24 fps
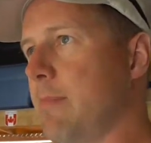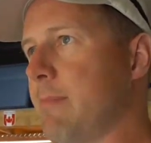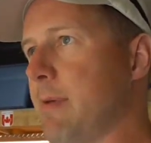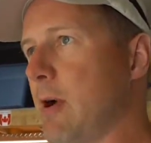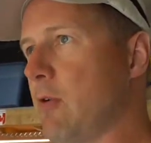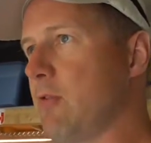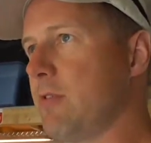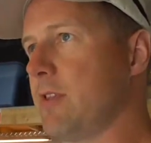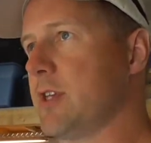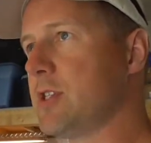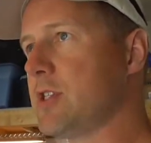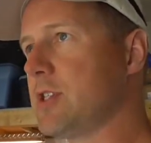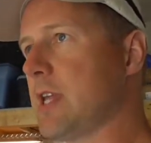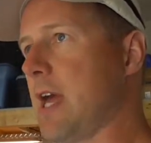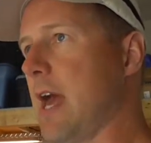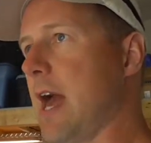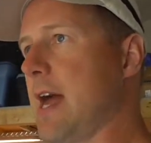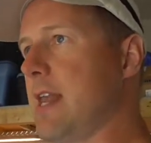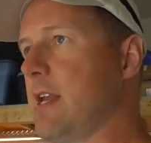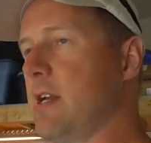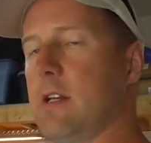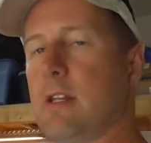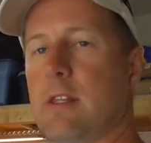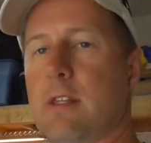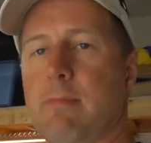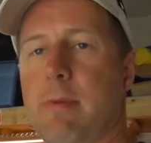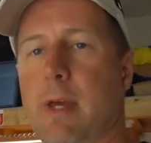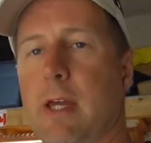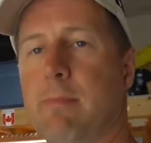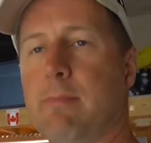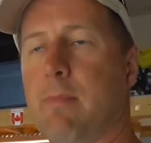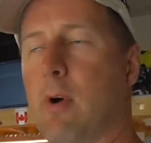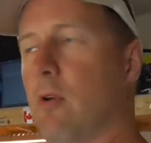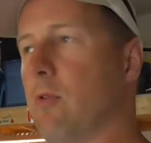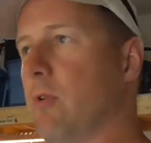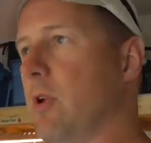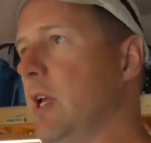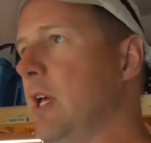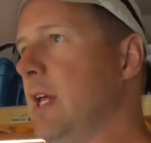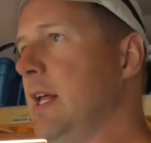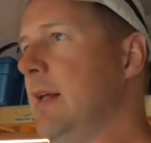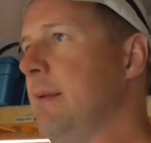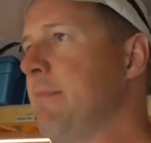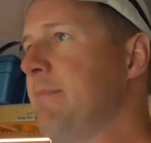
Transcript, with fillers: about this to add it to the big boat,